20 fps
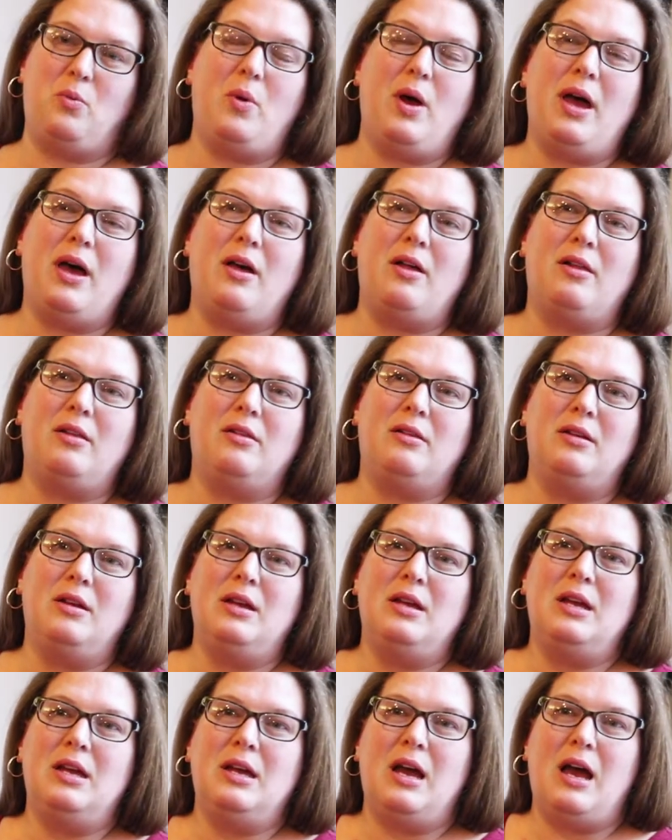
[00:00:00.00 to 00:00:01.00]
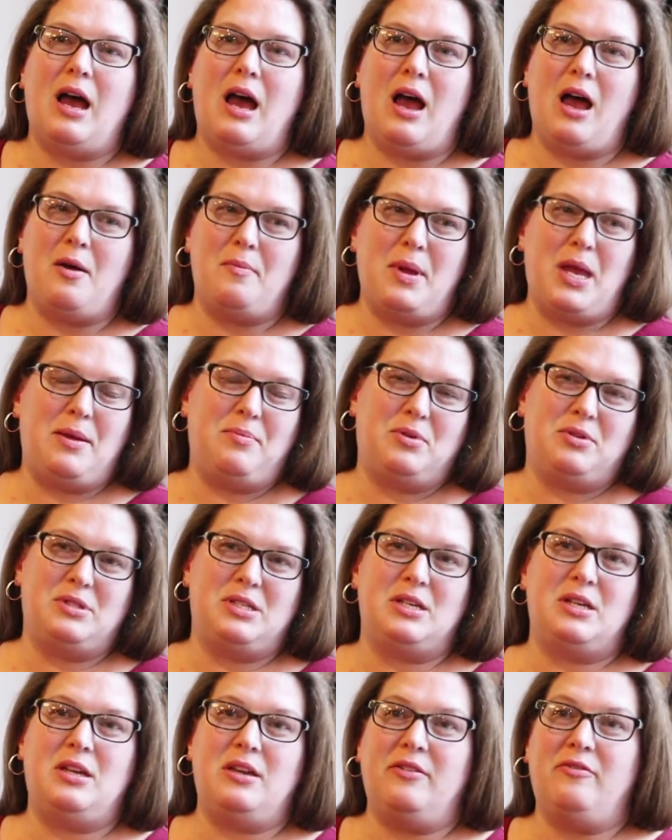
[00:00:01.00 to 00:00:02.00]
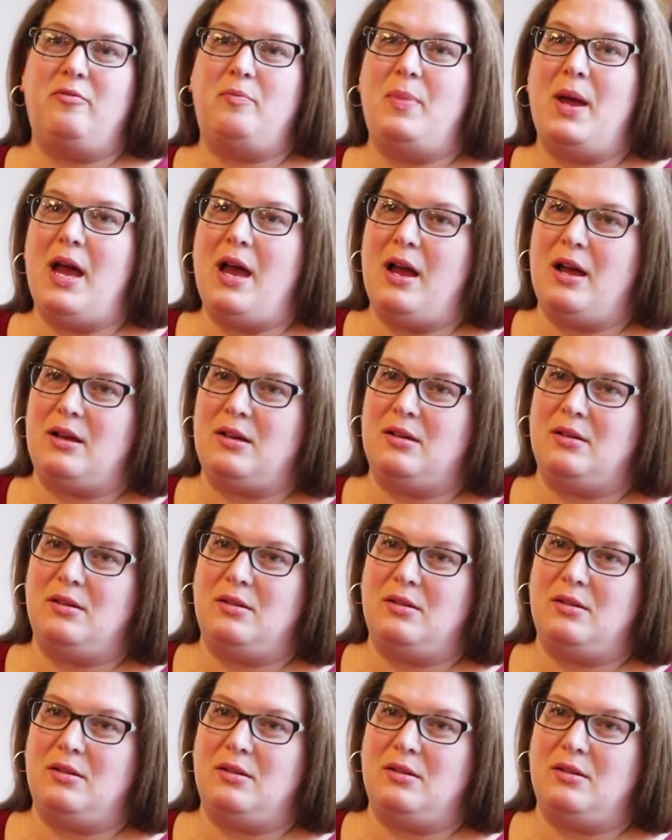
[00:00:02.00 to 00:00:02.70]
well, I'm able to give back